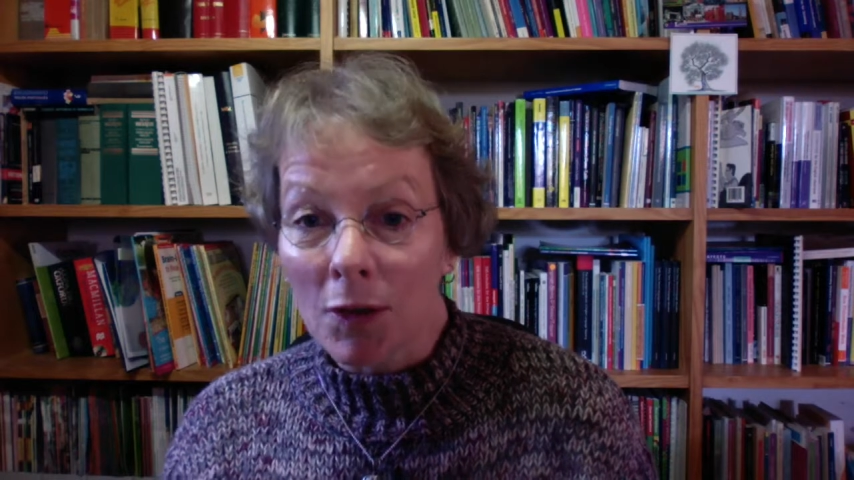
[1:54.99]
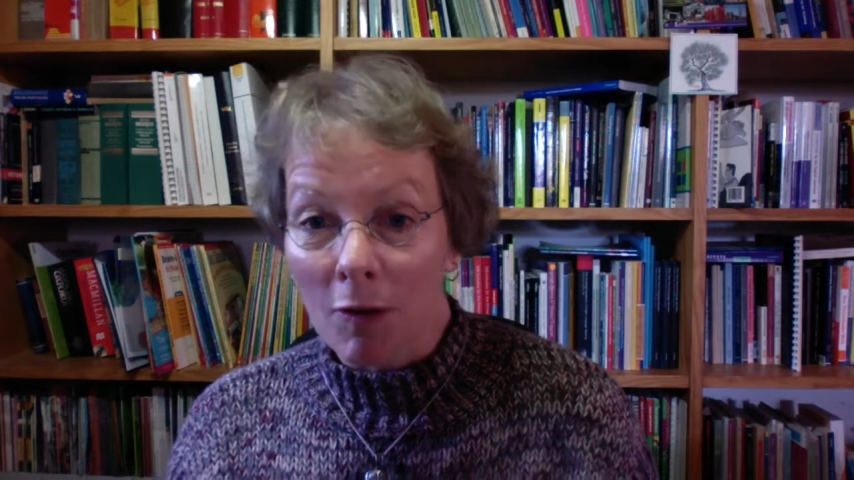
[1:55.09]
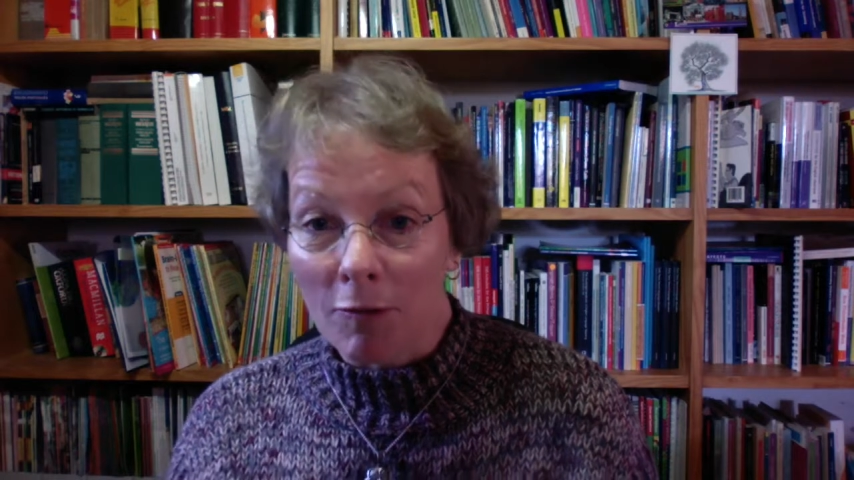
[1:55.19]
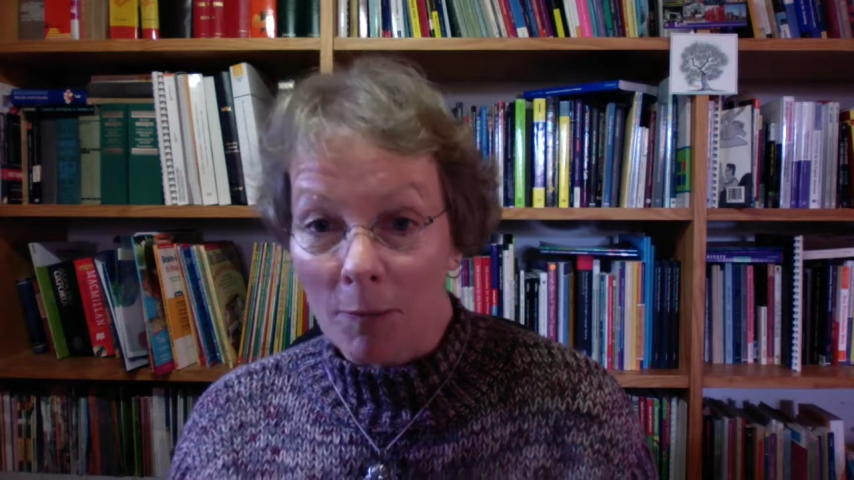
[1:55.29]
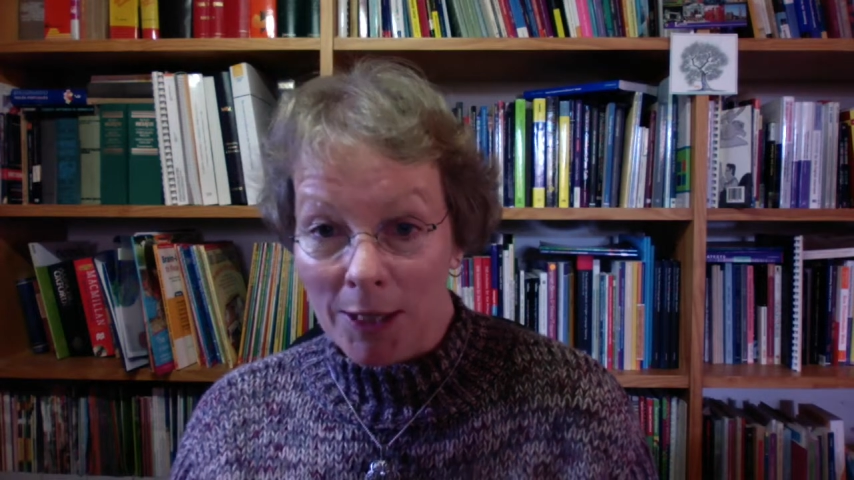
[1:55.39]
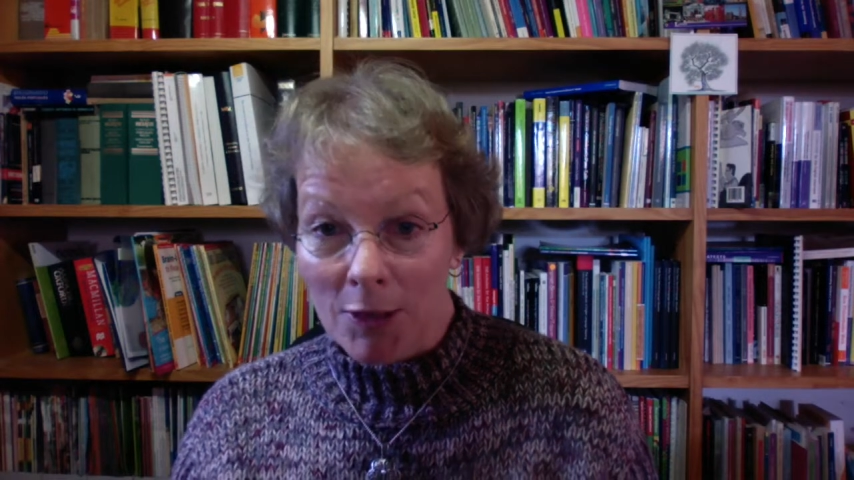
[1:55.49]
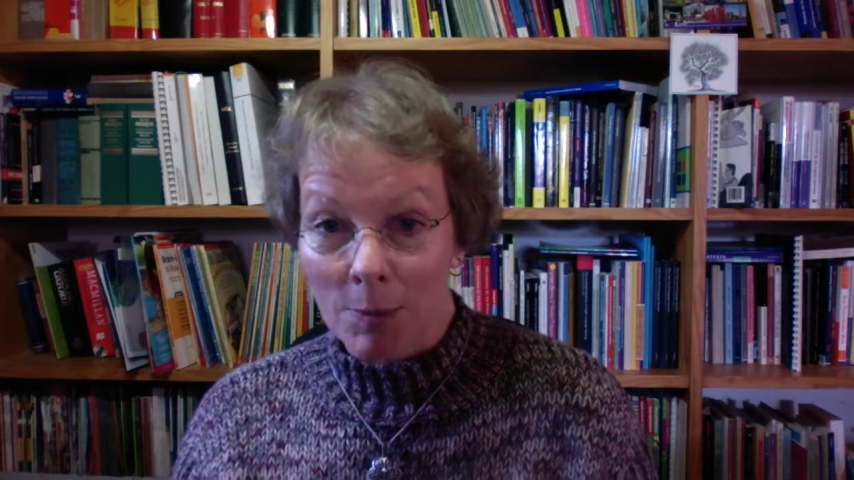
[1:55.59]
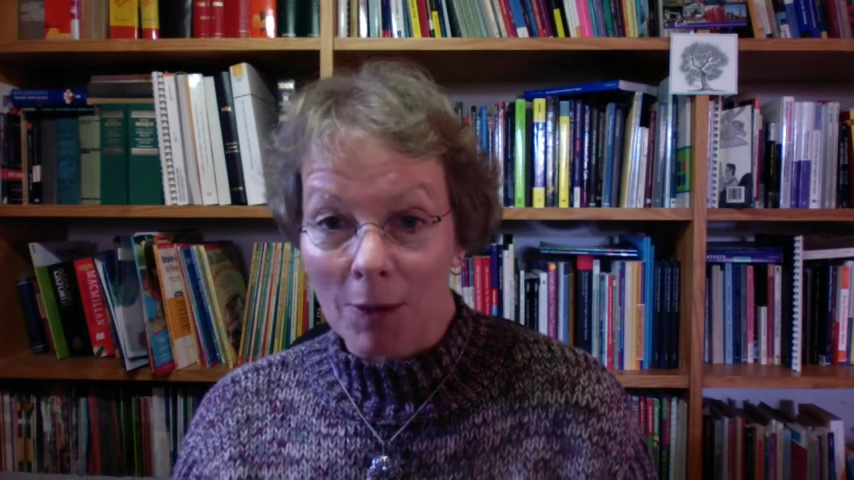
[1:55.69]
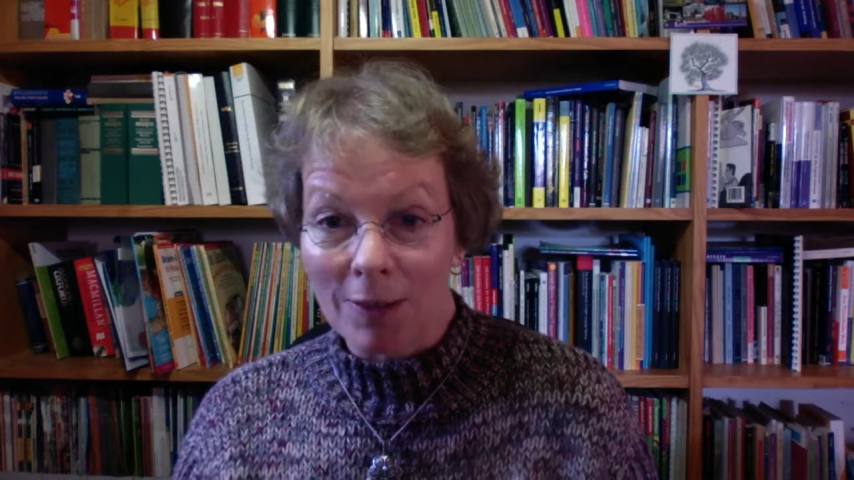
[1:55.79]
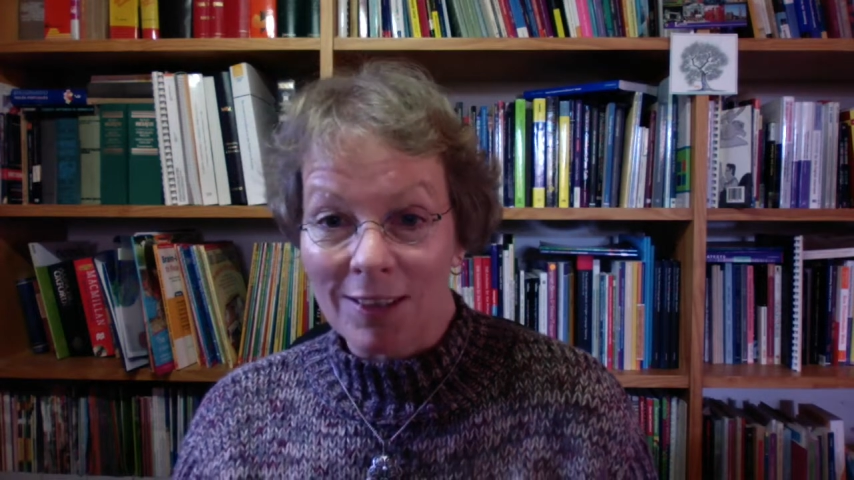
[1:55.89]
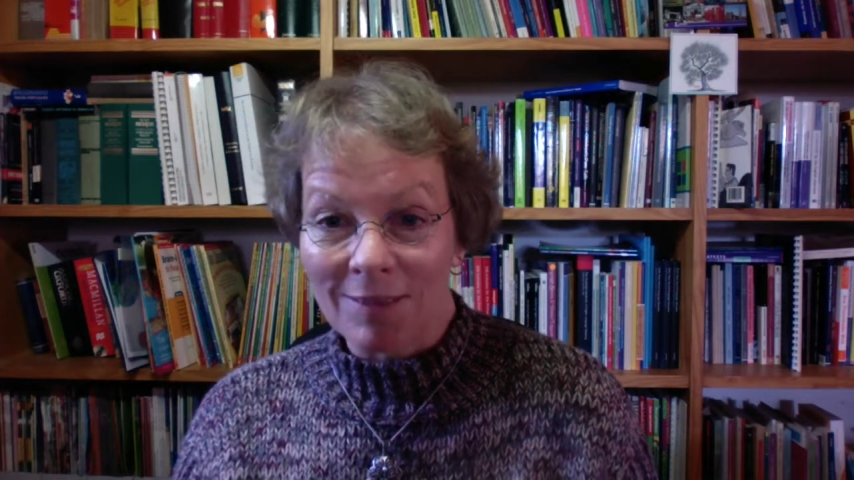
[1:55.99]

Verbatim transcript: of picture books.